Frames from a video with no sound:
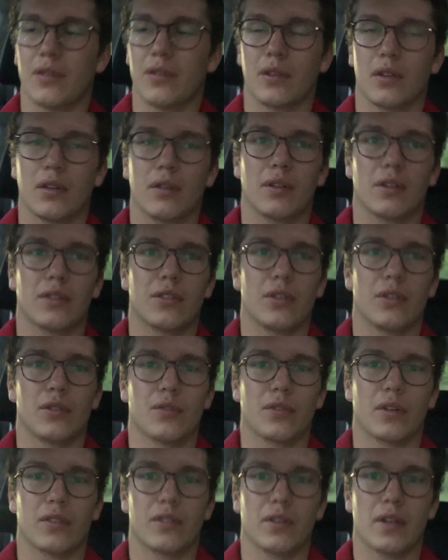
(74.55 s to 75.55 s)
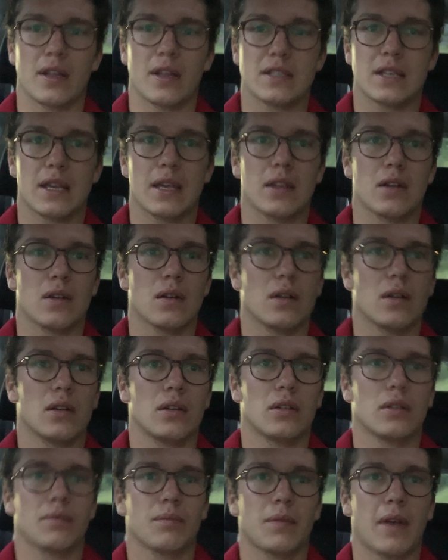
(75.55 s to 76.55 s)
It's a good excuse for us to get together
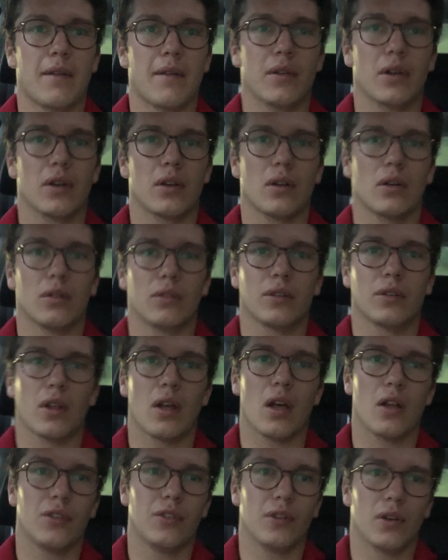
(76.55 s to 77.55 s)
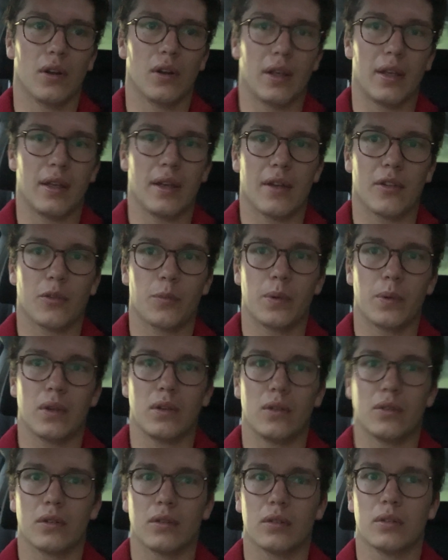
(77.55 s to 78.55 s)
and have a good old jolly as per
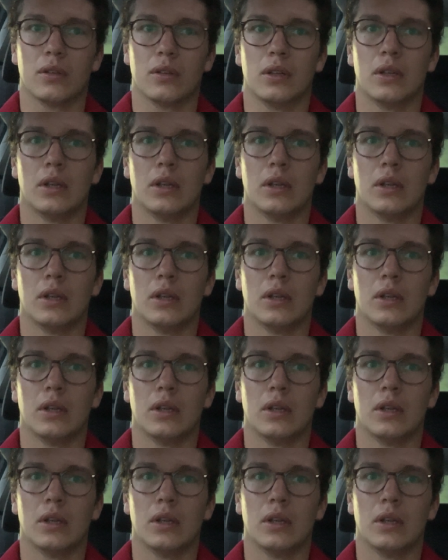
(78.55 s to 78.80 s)
usual.